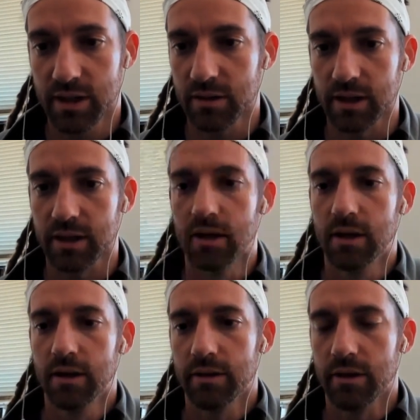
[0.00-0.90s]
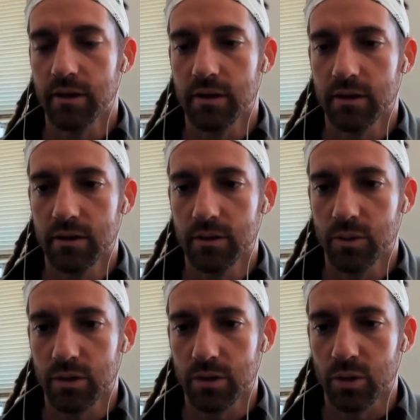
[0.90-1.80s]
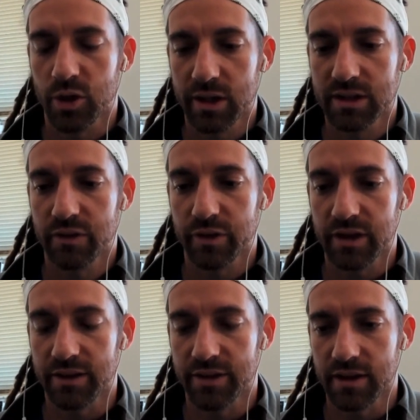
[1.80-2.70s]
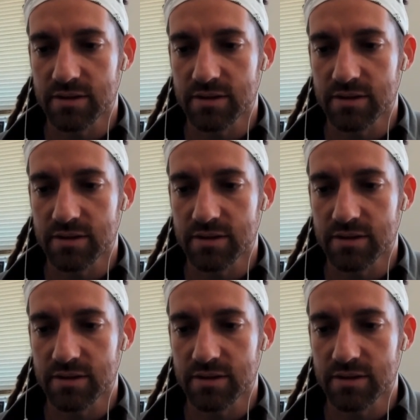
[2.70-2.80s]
We're quick to forget things,